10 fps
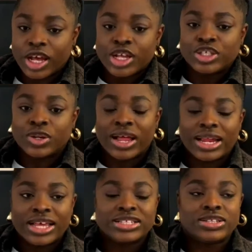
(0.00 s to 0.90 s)
So now
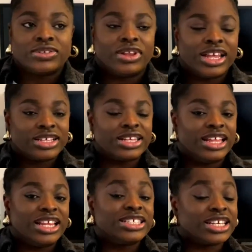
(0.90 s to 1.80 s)
let's
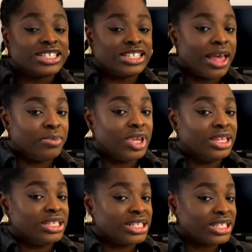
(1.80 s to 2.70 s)

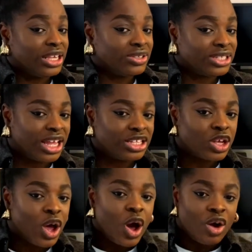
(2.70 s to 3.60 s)
examine the skill set
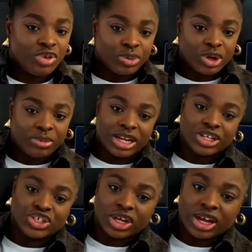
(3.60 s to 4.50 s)
of a product
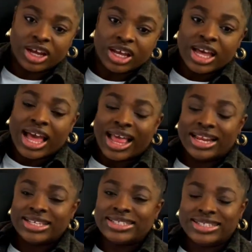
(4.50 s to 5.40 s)
manager, and
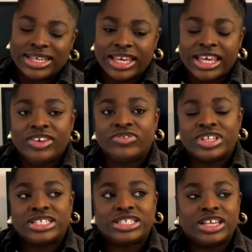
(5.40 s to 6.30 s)
let's see
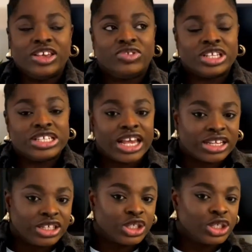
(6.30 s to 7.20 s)
if the
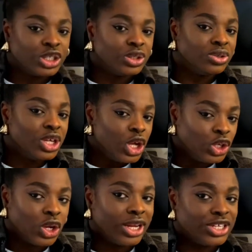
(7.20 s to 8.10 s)
technical
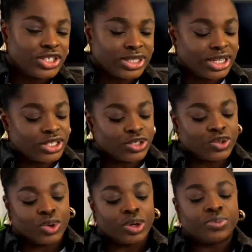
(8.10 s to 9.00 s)
knowledge is necessary.